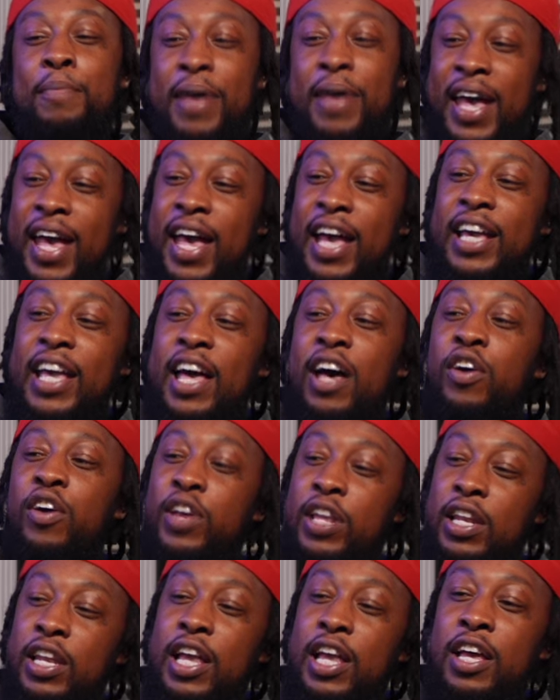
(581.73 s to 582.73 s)
bag out
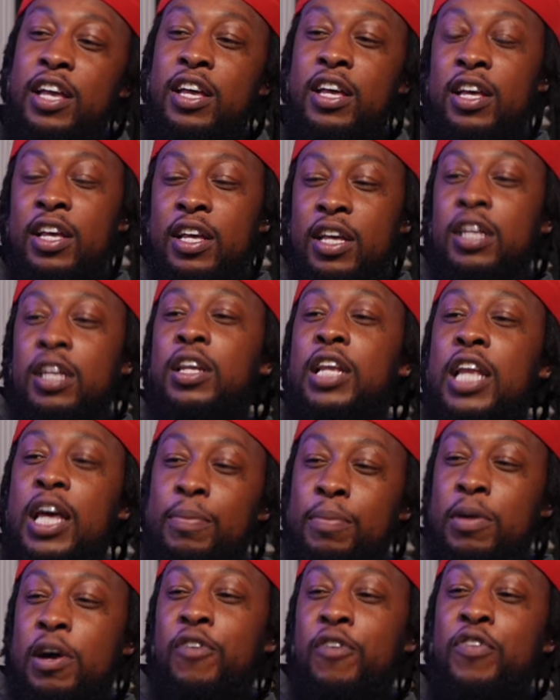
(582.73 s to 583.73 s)
and let let
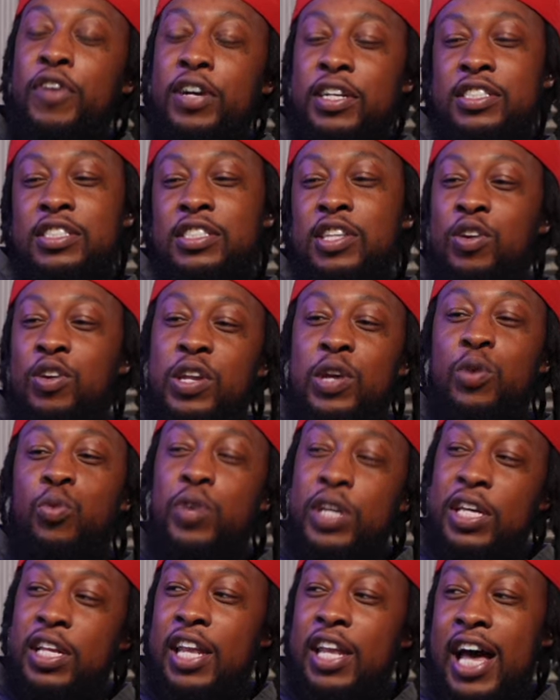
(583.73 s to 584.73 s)
motherfuckers know that
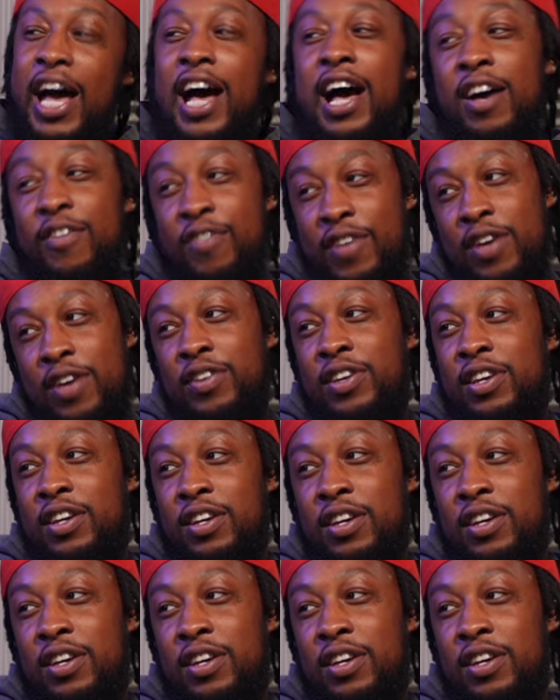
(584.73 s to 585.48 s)
we alive out here.